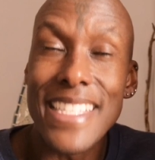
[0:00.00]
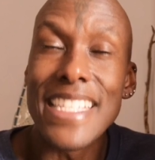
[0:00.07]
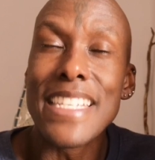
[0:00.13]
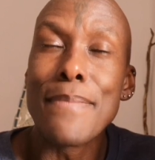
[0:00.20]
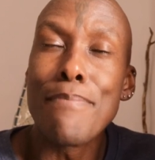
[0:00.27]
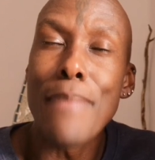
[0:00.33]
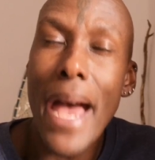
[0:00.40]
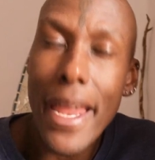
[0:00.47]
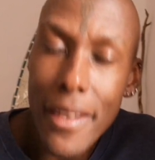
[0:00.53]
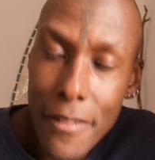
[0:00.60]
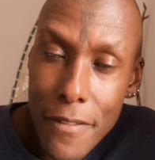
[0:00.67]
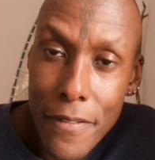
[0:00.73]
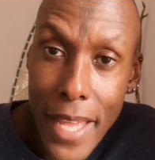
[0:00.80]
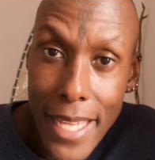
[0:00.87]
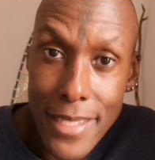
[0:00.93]
as it
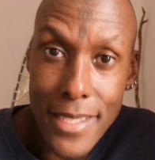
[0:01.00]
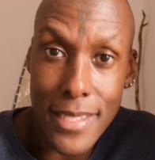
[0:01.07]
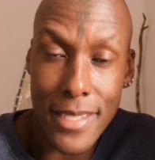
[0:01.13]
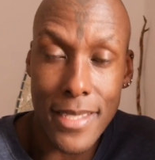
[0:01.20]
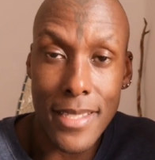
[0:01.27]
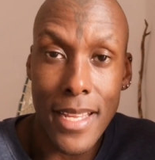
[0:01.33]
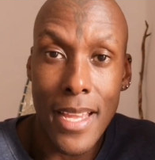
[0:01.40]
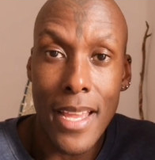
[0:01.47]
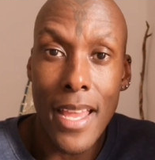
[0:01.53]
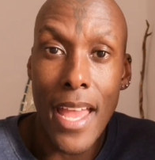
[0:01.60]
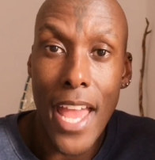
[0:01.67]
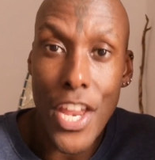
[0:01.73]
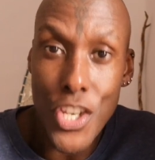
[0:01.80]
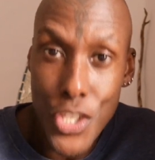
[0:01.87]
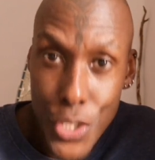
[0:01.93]
manifests,
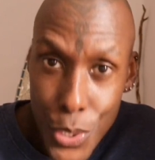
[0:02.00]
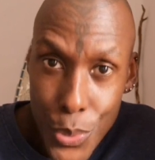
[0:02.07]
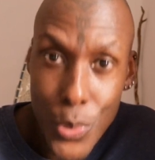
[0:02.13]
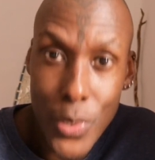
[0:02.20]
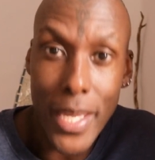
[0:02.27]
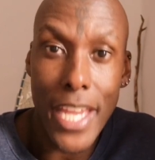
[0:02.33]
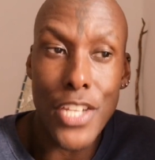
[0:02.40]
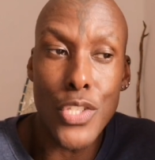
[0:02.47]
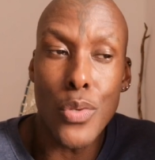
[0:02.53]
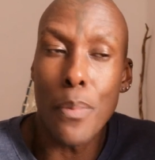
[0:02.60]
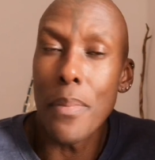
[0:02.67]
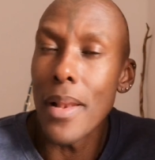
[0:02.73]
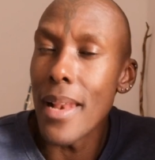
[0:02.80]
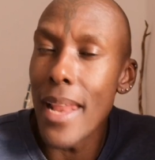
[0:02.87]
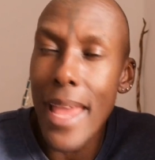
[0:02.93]
and you get
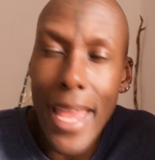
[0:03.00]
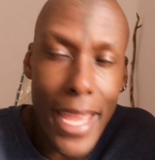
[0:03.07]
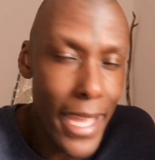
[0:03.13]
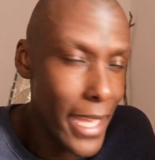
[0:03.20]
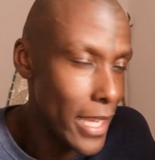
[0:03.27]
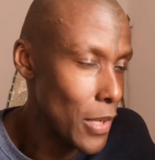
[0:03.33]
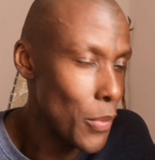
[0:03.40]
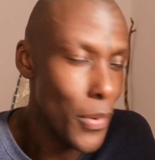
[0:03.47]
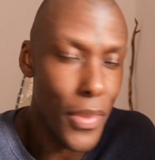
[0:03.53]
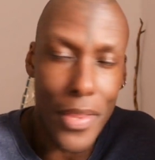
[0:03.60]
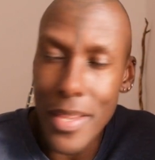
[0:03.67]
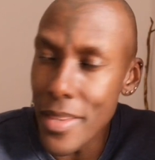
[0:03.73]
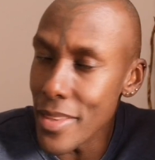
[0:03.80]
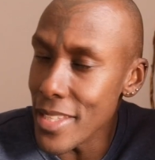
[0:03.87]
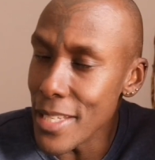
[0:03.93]
to play
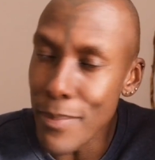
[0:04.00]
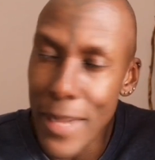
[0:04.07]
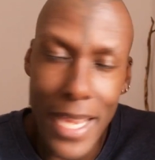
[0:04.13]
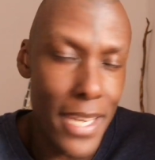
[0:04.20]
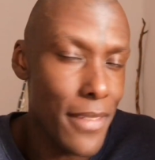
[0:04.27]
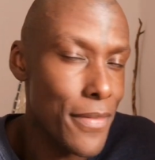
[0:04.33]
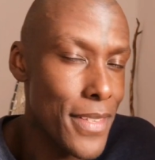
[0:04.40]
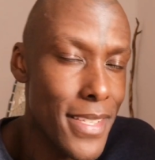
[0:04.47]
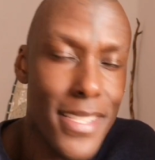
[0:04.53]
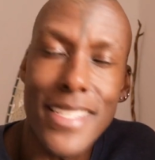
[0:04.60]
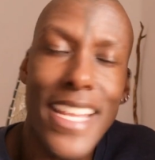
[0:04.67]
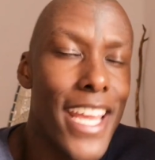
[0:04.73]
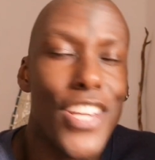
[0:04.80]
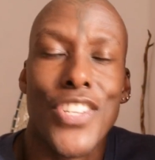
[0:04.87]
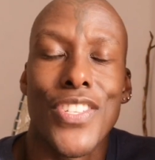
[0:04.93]
within the
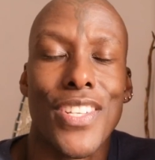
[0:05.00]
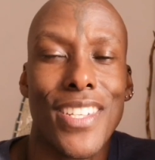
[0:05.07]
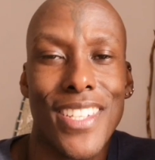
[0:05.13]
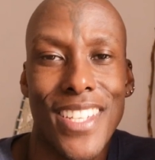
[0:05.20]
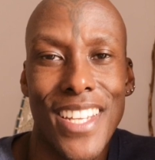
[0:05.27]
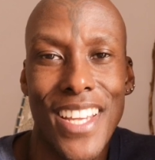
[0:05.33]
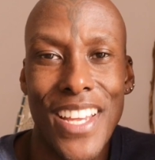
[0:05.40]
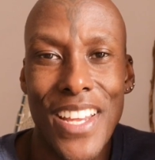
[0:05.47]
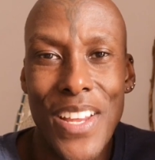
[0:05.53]
manifestation